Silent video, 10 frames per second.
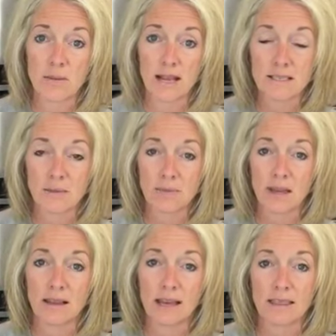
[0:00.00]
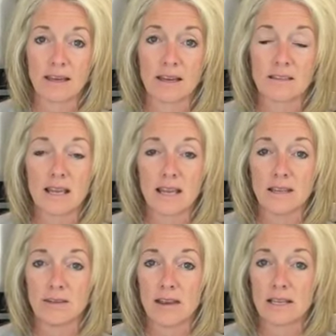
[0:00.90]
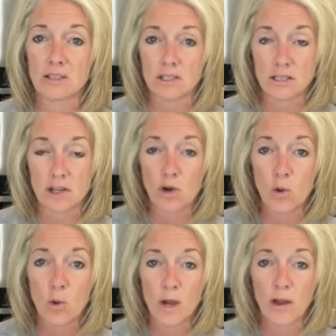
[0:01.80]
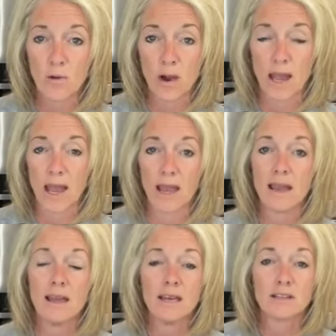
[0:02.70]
you can make something like this, and it's just a quick way